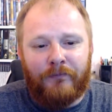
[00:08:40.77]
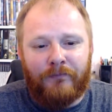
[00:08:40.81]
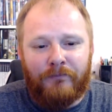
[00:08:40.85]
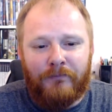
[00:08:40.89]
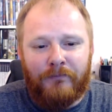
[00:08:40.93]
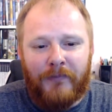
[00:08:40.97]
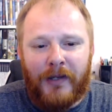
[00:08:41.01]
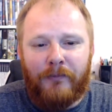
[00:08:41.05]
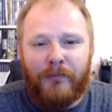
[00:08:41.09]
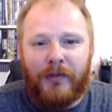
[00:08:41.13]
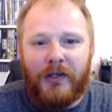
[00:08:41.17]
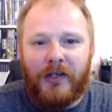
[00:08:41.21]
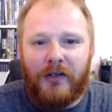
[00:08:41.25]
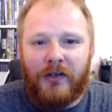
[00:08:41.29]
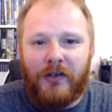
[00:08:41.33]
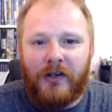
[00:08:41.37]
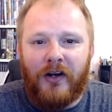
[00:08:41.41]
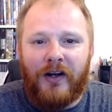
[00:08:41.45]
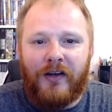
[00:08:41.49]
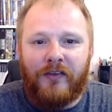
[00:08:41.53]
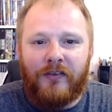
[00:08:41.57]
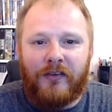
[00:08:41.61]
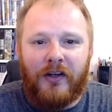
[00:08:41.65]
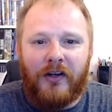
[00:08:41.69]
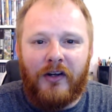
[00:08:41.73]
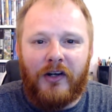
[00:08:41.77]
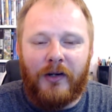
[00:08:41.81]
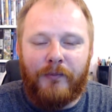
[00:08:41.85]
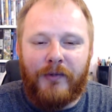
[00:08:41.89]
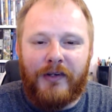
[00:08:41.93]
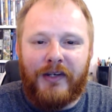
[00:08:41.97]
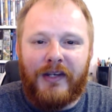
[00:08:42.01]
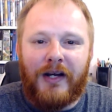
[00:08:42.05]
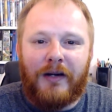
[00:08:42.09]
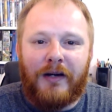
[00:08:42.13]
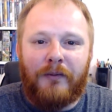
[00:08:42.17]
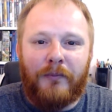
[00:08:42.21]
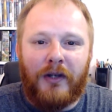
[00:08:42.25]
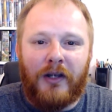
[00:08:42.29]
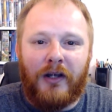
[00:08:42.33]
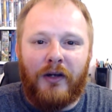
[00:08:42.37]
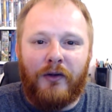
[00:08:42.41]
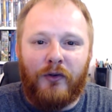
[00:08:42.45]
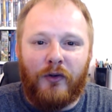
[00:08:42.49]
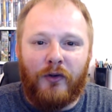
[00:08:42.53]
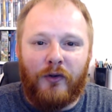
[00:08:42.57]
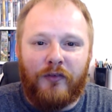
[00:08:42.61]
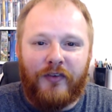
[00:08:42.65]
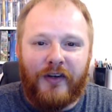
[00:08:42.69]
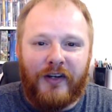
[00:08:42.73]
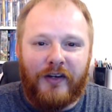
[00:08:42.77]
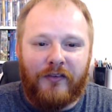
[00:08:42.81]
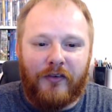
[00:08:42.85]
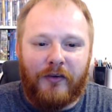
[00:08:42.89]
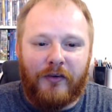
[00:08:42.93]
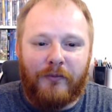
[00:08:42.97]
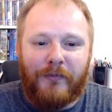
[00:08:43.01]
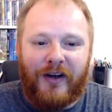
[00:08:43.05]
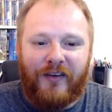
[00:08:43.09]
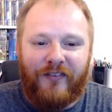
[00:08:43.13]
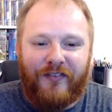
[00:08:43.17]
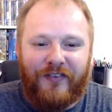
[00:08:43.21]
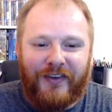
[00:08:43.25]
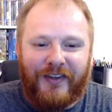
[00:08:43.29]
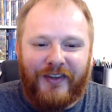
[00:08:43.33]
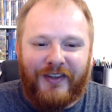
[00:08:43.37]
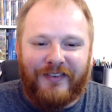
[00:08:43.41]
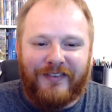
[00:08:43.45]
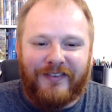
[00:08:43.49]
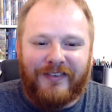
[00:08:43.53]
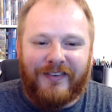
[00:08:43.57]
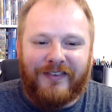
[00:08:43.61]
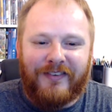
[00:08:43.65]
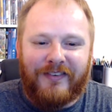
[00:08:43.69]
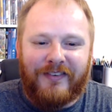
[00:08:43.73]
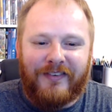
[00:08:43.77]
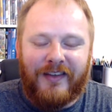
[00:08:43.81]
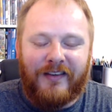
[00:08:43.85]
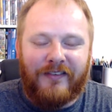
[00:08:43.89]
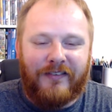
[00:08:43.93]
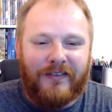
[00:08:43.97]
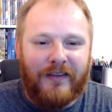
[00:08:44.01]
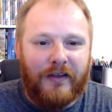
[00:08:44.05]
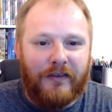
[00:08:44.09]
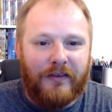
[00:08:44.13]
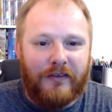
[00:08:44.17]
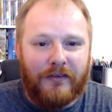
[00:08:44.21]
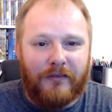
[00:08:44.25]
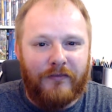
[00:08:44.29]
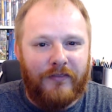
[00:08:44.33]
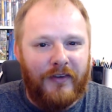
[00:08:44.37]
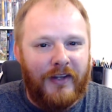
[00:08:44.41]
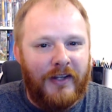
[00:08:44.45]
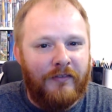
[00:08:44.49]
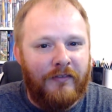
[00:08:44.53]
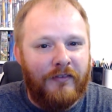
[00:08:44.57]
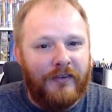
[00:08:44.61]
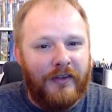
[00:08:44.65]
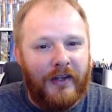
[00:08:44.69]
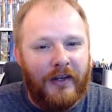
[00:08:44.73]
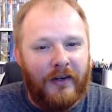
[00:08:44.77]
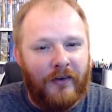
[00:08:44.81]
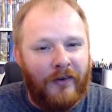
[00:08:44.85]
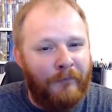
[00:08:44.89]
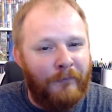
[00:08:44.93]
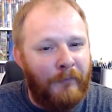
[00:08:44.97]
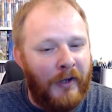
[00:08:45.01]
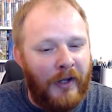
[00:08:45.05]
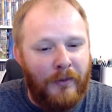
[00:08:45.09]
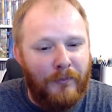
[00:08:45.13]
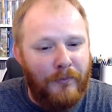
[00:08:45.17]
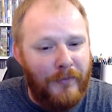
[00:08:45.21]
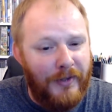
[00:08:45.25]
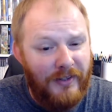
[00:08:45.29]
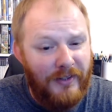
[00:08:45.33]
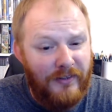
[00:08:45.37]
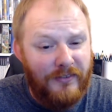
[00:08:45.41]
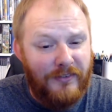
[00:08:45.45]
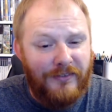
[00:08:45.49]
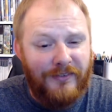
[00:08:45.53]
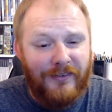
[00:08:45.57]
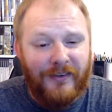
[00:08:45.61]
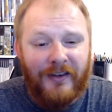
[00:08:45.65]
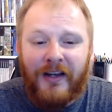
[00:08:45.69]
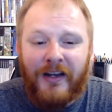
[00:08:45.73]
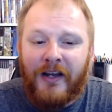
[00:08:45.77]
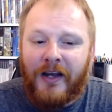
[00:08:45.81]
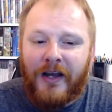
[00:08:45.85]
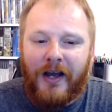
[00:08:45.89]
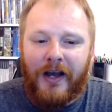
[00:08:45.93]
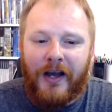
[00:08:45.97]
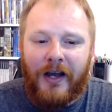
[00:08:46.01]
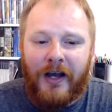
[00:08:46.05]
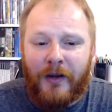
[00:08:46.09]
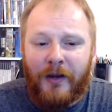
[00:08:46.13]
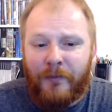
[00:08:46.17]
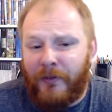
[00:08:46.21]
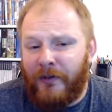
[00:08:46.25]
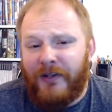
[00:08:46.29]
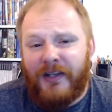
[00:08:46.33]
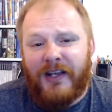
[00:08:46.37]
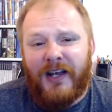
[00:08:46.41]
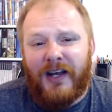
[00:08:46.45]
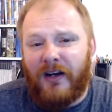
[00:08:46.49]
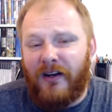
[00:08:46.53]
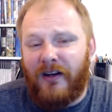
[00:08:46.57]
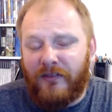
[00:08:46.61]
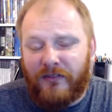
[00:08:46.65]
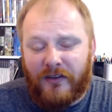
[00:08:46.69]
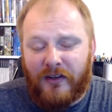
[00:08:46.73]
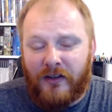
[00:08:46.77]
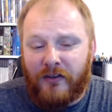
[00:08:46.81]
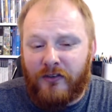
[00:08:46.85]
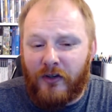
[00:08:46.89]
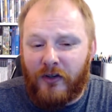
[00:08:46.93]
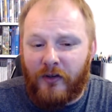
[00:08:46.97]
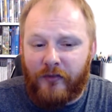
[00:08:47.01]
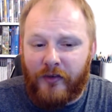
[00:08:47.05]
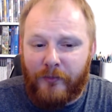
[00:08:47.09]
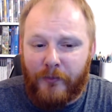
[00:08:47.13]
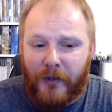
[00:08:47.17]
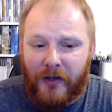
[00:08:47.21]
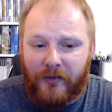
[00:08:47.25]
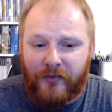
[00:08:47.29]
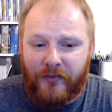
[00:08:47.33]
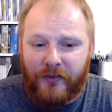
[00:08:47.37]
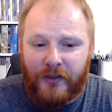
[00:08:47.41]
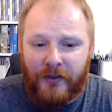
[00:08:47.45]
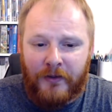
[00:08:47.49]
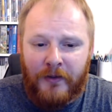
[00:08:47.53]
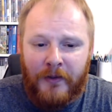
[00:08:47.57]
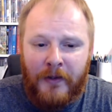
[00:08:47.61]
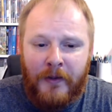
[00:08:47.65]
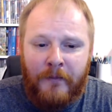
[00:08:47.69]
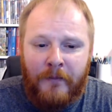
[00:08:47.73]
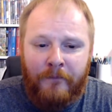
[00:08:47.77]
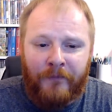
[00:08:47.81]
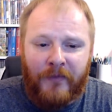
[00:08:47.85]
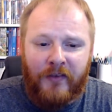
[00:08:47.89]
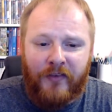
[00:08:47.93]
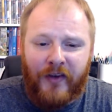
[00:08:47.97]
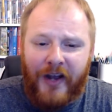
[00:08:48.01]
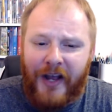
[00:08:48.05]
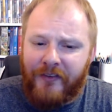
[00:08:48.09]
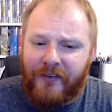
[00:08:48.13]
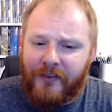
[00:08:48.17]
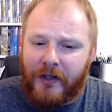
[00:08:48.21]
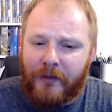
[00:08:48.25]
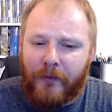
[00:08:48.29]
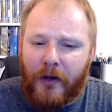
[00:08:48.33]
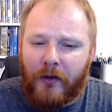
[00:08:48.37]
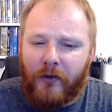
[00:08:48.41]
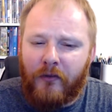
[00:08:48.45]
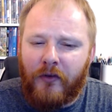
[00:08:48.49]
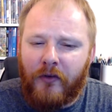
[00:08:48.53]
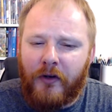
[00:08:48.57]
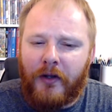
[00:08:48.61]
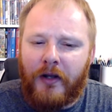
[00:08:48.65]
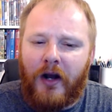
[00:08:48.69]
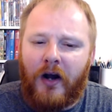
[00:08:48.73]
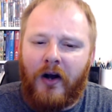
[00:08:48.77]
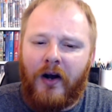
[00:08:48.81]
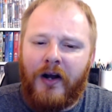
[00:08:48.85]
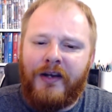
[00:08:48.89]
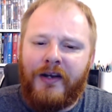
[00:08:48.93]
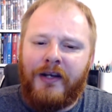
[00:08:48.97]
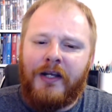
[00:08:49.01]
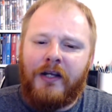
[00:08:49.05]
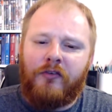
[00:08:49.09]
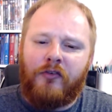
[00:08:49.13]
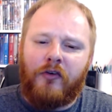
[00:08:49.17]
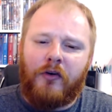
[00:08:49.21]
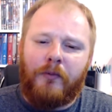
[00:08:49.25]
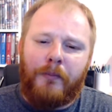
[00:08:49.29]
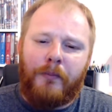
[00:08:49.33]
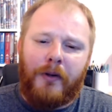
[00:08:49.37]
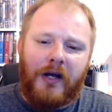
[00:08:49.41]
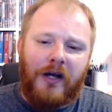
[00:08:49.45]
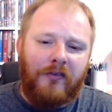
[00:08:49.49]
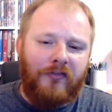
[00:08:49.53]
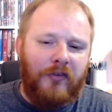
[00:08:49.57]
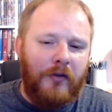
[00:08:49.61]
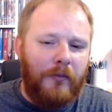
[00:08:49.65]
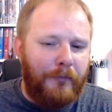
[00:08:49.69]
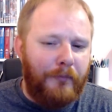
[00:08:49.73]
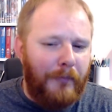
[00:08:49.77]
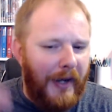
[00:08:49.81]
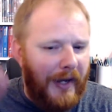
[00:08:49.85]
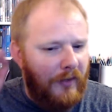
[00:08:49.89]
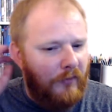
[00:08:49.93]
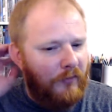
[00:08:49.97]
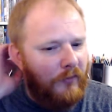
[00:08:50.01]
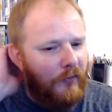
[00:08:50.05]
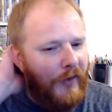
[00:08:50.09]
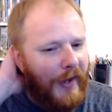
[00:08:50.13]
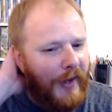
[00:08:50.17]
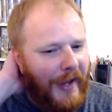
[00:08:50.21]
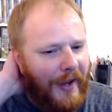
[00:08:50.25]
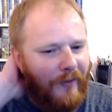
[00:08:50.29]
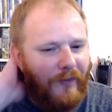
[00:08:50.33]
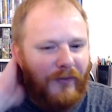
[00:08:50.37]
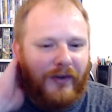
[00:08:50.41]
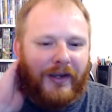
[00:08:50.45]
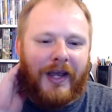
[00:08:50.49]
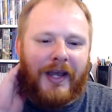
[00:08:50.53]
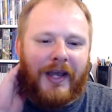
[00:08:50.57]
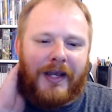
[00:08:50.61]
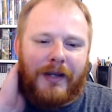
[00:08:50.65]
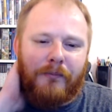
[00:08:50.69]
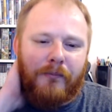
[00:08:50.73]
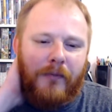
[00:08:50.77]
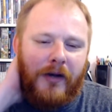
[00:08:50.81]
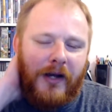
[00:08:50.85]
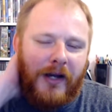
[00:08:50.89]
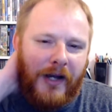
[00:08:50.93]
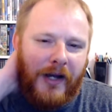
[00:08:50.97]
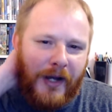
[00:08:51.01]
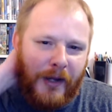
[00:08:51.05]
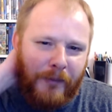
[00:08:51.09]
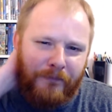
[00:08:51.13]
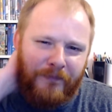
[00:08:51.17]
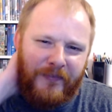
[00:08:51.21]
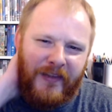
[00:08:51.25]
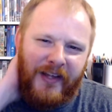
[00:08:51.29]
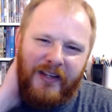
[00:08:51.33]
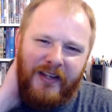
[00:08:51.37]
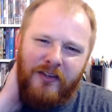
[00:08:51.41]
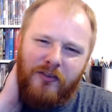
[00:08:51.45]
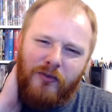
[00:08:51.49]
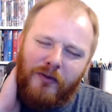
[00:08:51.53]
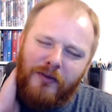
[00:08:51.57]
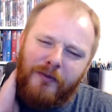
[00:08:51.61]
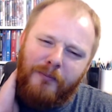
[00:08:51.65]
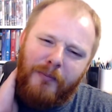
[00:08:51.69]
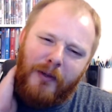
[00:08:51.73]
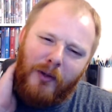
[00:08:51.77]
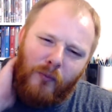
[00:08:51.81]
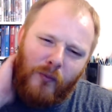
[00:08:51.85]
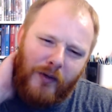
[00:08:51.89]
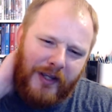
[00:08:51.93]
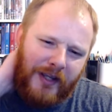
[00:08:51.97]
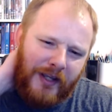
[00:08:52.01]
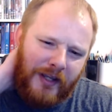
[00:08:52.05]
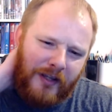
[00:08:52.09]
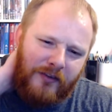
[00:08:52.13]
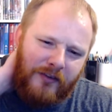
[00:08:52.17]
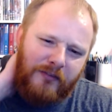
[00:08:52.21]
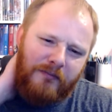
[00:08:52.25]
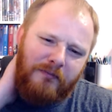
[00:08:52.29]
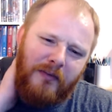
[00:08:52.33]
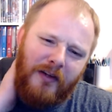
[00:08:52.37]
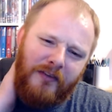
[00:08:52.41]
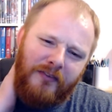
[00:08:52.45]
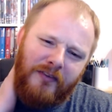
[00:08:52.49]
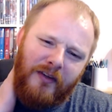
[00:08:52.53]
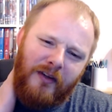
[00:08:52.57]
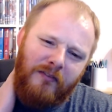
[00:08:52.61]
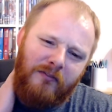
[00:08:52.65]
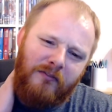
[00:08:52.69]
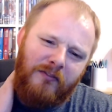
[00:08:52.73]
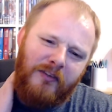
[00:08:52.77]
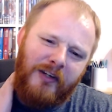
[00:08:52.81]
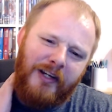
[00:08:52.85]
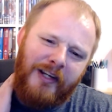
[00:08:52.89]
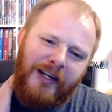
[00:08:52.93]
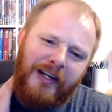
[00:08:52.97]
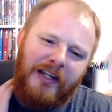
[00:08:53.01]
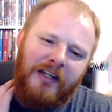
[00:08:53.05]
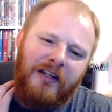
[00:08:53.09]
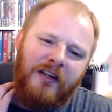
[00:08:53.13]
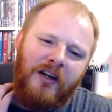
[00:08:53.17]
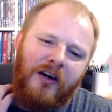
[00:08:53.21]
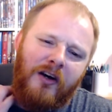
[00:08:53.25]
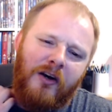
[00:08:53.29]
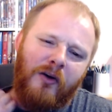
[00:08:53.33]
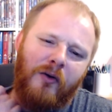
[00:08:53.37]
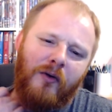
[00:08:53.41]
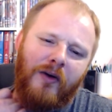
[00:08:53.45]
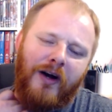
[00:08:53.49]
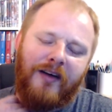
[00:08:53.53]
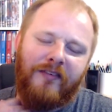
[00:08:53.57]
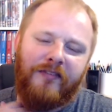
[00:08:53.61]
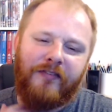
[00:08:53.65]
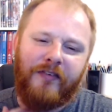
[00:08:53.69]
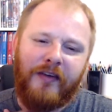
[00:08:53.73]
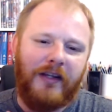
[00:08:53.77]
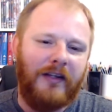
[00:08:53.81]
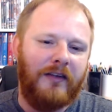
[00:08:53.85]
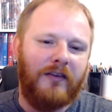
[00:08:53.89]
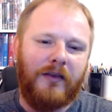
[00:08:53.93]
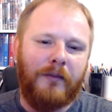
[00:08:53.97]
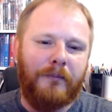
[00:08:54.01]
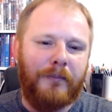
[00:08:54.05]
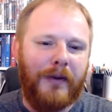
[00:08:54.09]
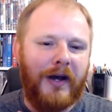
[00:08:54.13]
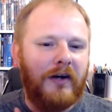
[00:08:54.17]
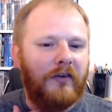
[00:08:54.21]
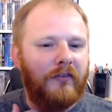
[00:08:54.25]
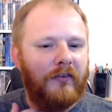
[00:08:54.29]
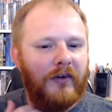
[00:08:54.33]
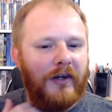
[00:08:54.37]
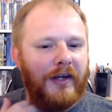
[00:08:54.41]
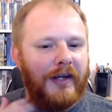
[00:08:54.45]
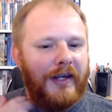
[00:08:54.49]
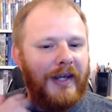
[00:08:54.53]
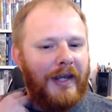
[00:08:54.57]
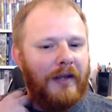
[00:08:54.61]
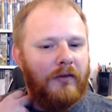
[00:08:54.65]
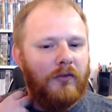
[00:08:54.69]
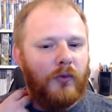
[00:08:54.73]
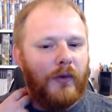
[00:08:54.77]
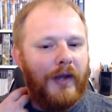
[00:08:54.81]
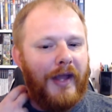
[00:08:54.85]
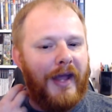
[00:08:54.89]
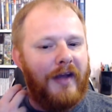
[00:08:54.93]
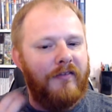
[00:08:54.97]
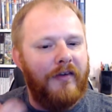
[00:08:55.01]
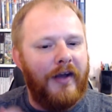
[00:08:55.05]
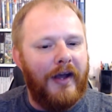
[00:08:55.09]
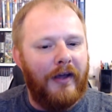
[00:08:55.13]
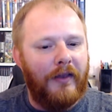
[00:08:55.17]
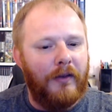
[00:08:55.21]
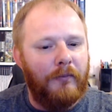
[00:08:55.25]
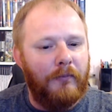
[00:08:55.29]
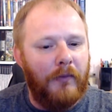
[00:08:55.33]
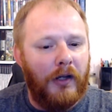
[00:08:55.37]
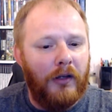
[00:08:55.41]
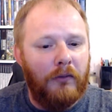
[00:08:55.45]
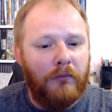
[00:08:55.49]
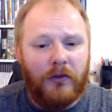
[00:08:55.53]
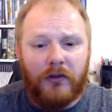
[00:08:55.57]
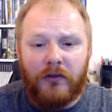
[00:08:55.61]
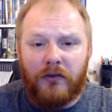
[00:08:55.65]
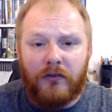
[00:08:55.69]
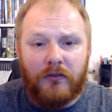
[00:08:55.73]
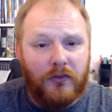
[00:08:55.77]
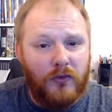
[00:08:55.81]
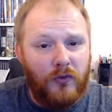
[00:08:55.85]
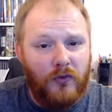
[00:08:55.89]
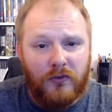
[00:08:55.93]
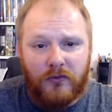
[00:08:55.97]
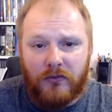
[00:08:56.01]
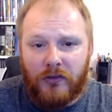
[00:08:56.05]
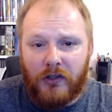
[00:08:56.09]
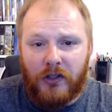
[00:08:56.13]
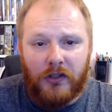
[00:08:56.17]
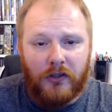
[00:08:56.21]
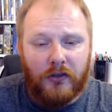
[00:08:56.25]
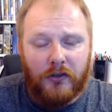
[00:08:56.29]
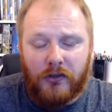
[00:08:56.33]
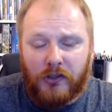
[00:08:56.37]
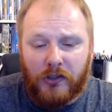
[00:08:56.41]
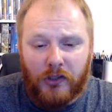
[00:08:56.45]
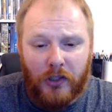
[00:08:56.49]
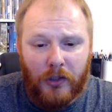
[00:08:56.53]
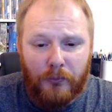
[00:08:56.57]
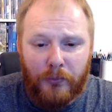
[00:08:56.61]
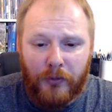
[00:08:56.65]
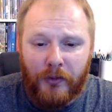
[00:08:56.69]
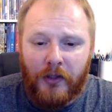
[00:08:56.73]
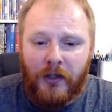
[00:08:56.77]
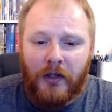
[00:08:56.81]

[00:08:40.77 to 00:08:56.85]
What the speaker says: Maybe you guys can comment down below your favourite muffins, and if there's some flavours out there I might have missed. But yeah, I'd say a toffee muffin. If I had to come up with an idea for a perfect Battle Royale game, now this one's a bit weird. I don't really know. I think the Battle Royale games we have out at the moment do a really good job.